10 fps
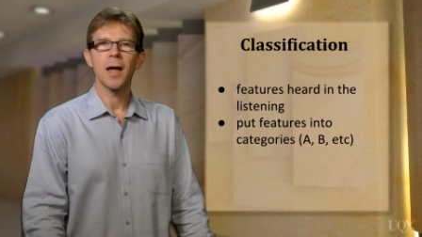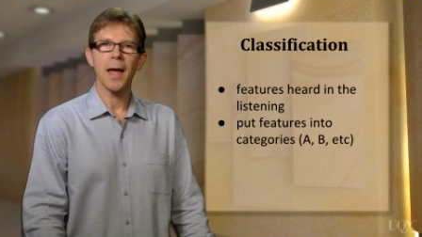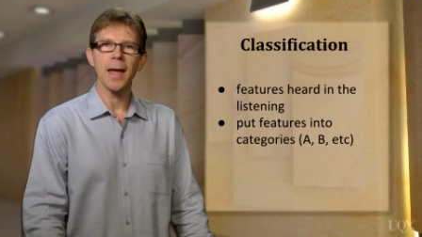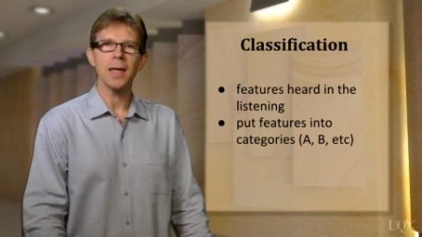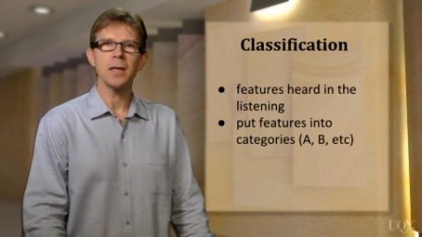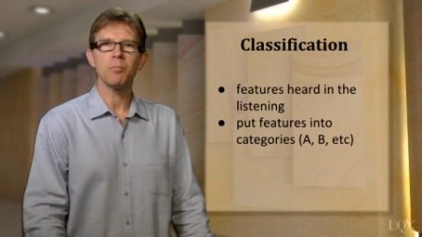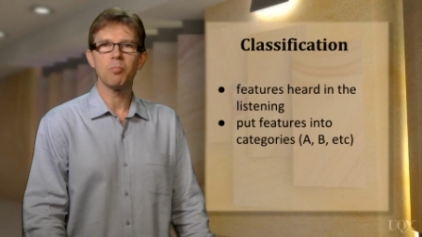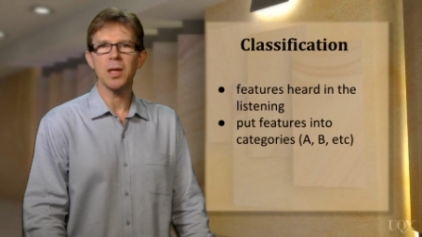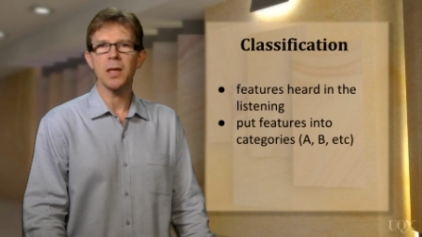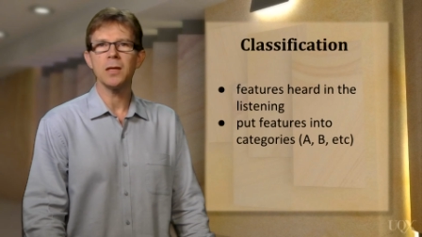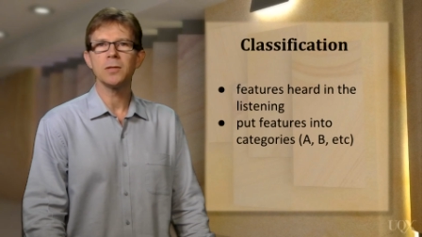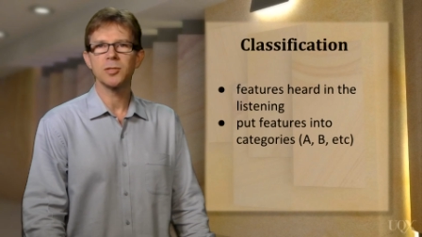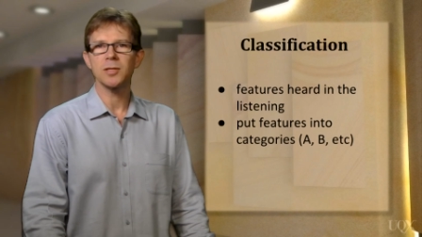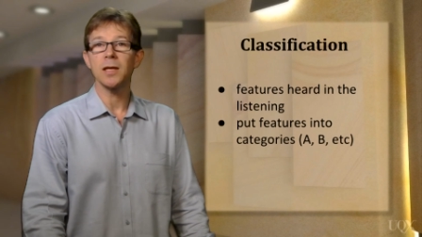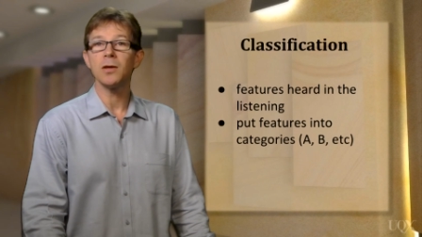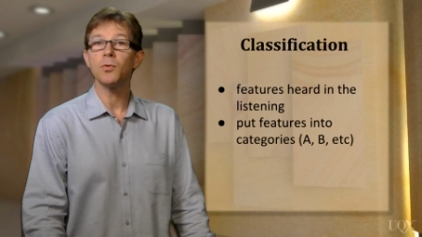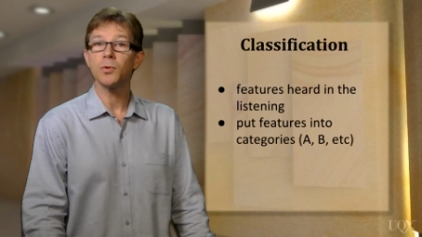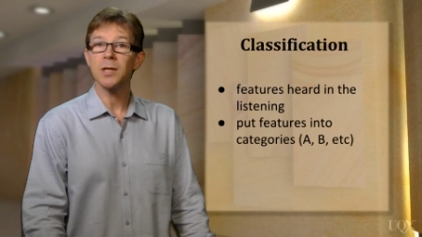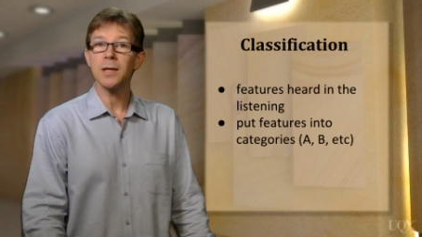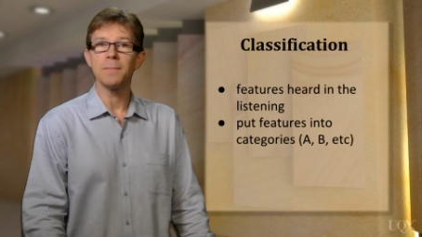A, B, C or
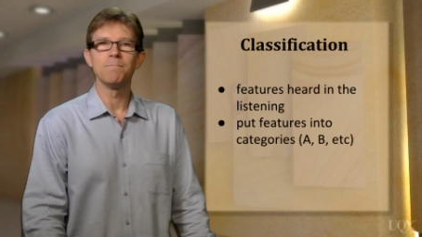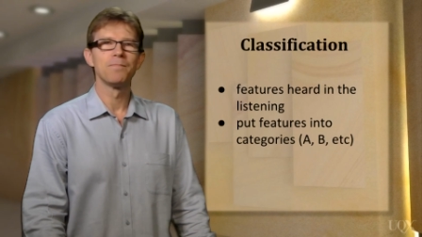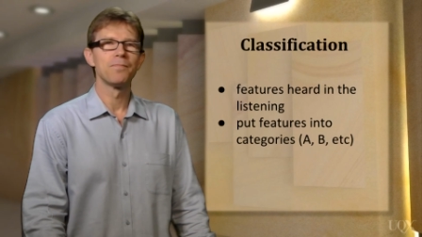D.